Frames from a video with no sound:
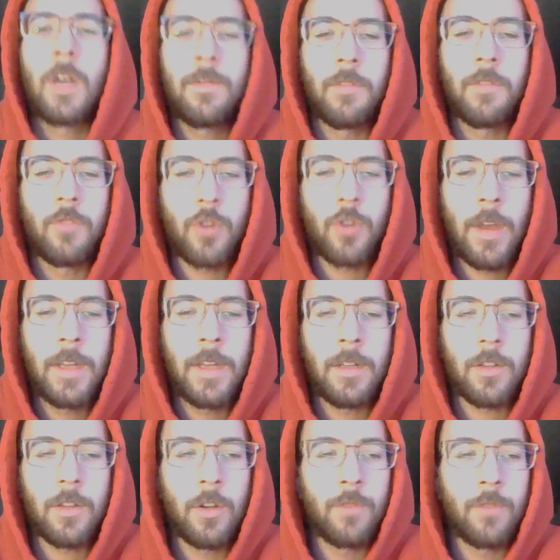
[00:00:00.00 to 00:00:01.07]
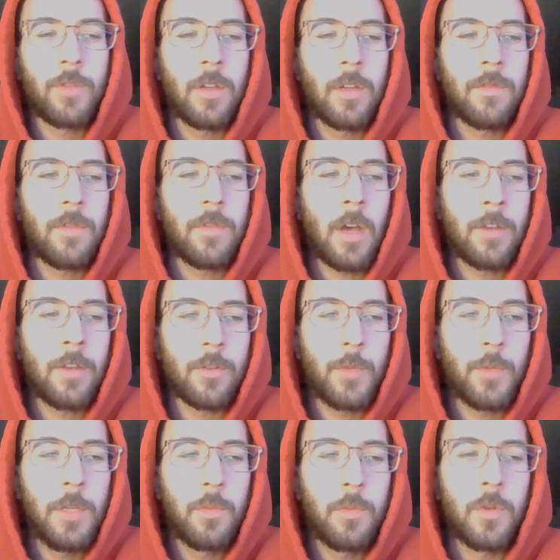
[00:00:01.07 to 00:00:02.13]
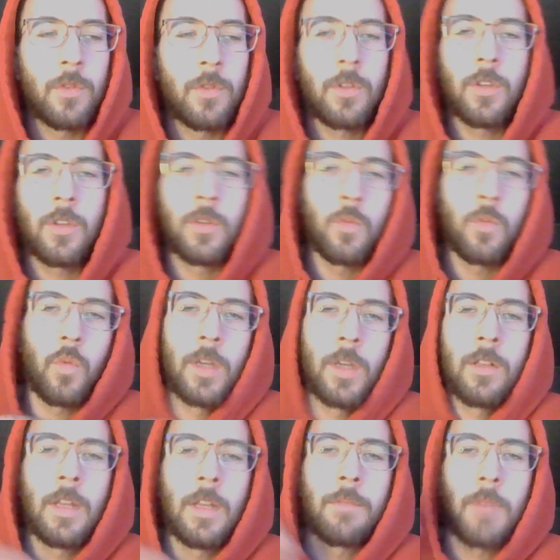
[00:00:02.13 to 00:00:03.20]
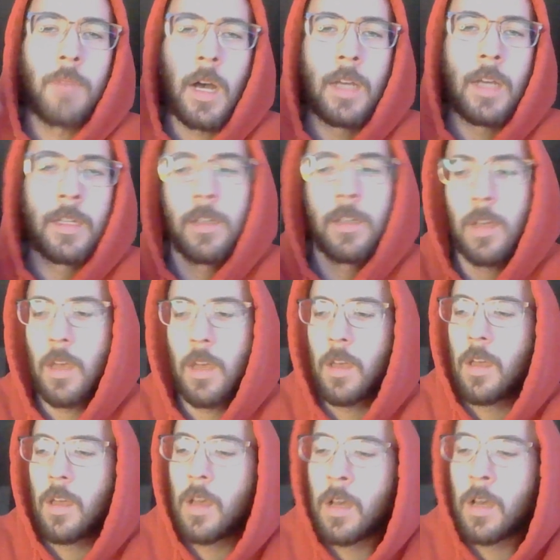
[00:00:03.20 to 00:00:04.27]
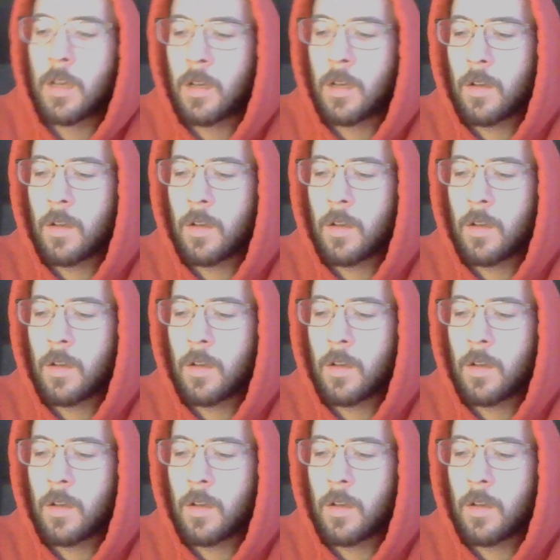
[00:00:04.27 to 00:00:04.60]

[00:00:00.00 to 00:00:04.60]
trade in terms of other people's goodwill and my uh